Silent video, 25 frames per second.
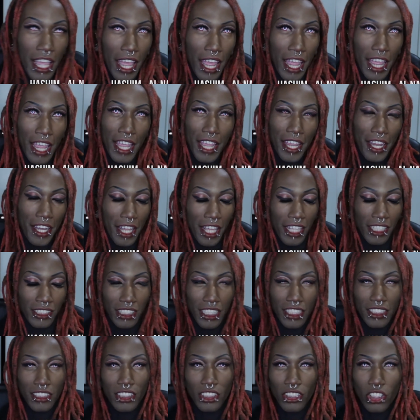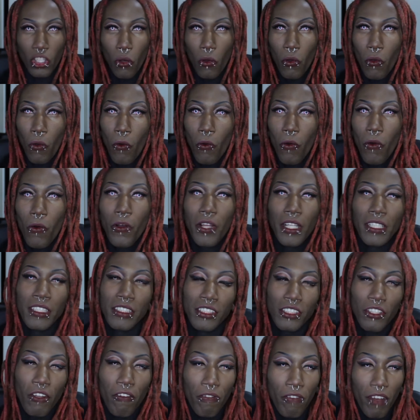And it, it's so cool.
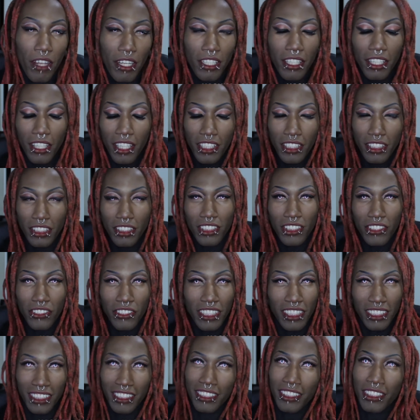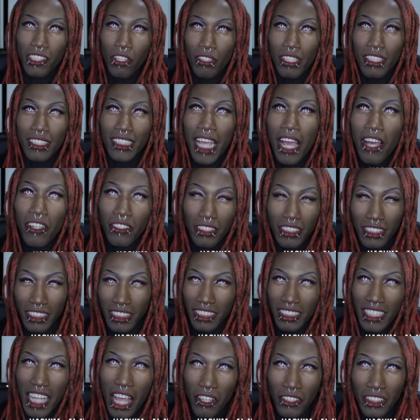It's so fun to listen to because it's so
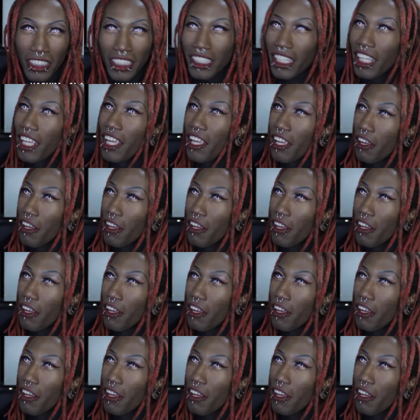nostalgic.